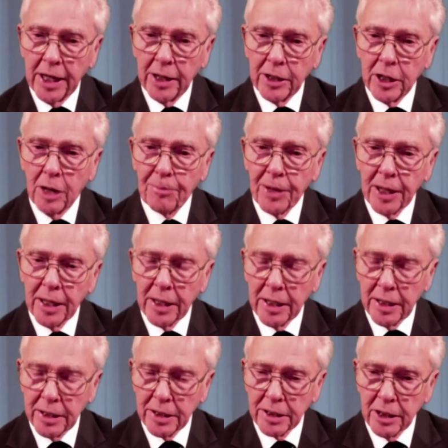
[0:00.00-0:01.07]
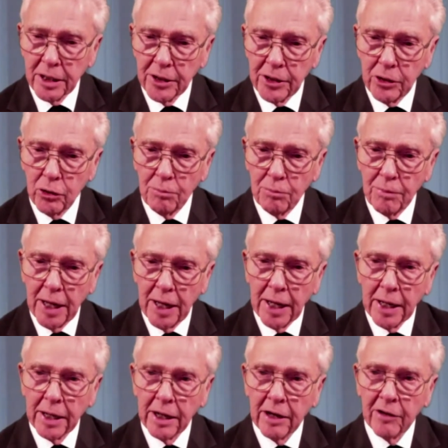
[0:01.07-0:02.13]
It appears that you
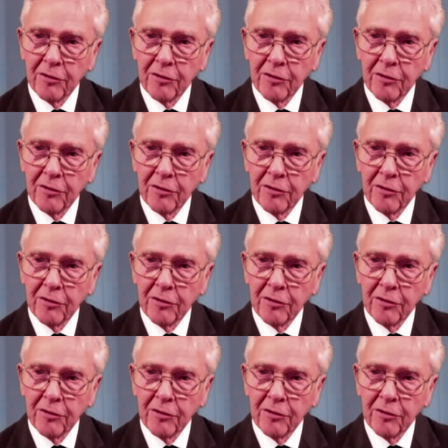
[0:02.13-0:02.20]
may